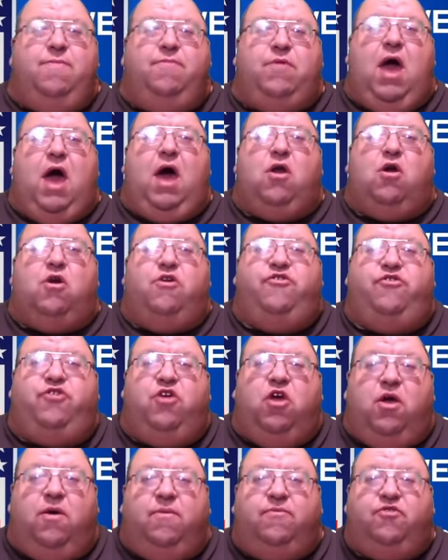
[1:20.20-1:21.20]
got
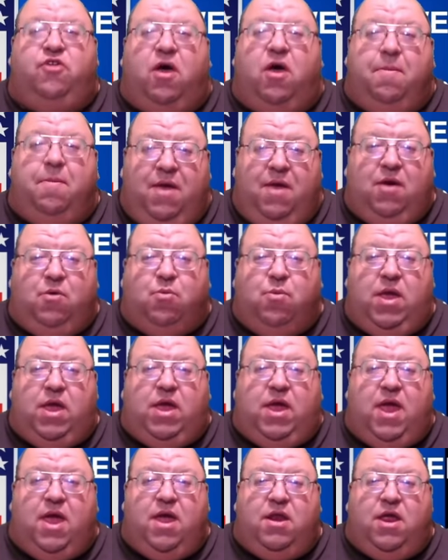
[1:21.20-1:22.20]
ourselves a big
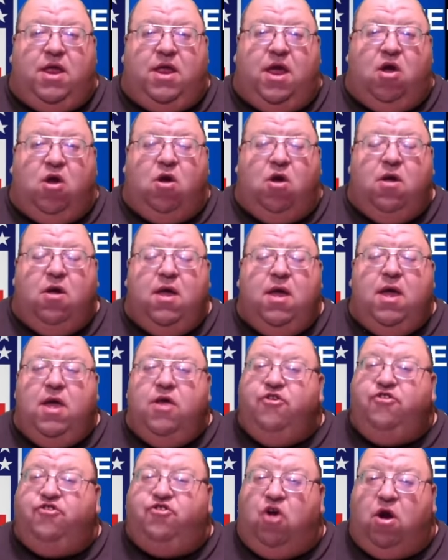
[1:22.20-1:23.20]
weekend here,
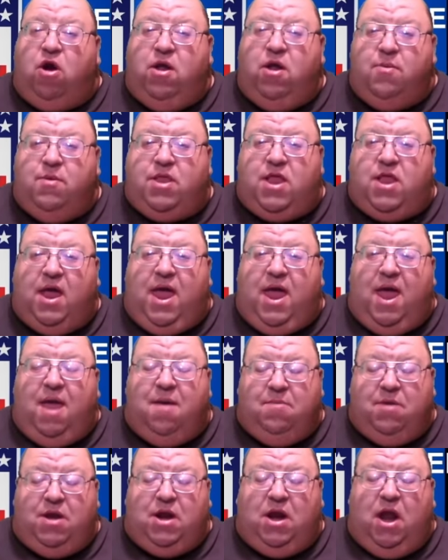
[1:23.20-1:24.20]
starting with the
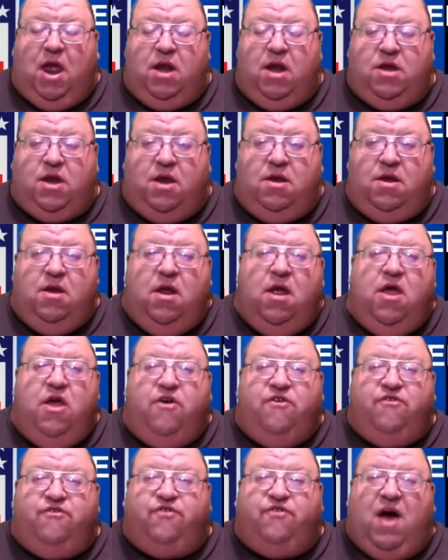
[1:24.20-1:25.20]
game in London.
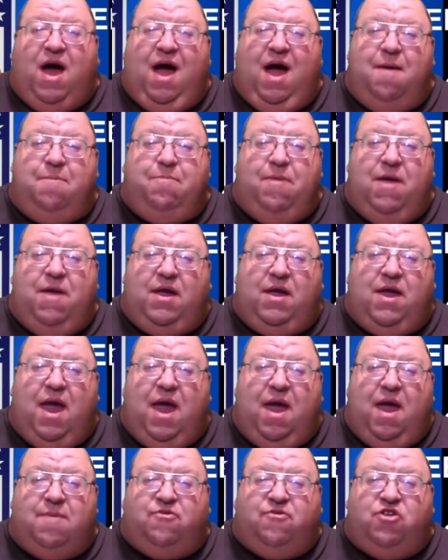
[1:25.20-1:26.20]
5 big
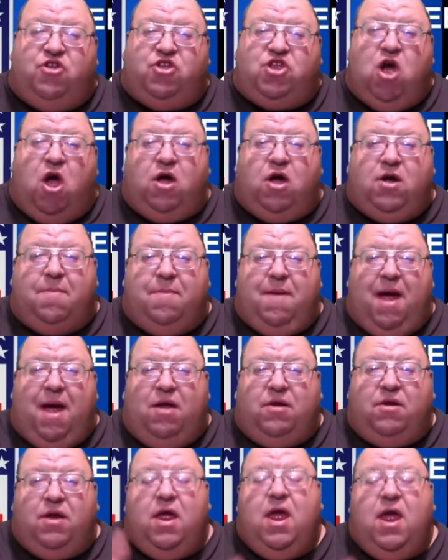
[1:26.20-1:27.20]
games to talk
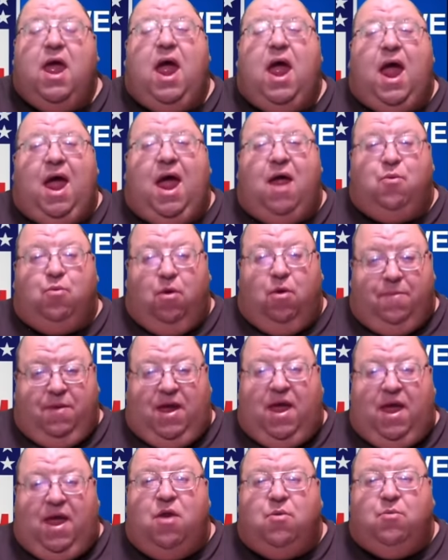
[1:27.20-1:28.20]
about, and we'll
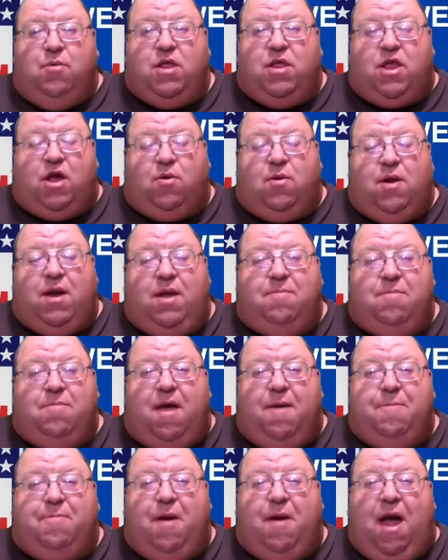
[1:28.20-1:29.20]
begin with the Green
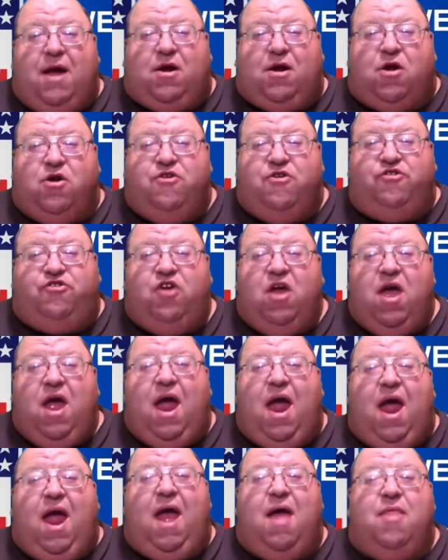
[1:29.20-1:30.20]
Bay Packers
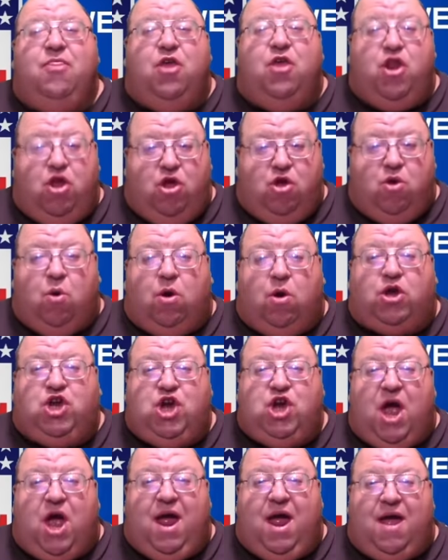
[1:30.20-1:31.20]
and the New York
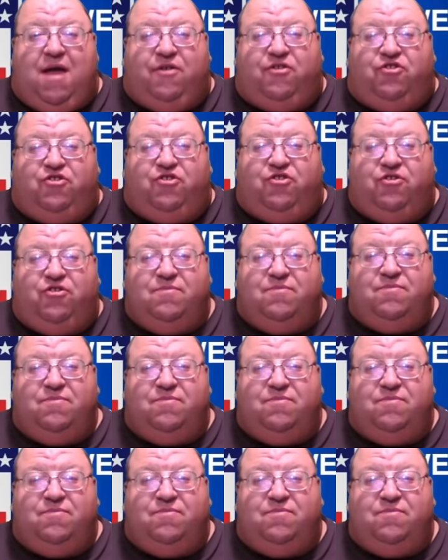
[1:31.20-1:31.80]
Giants.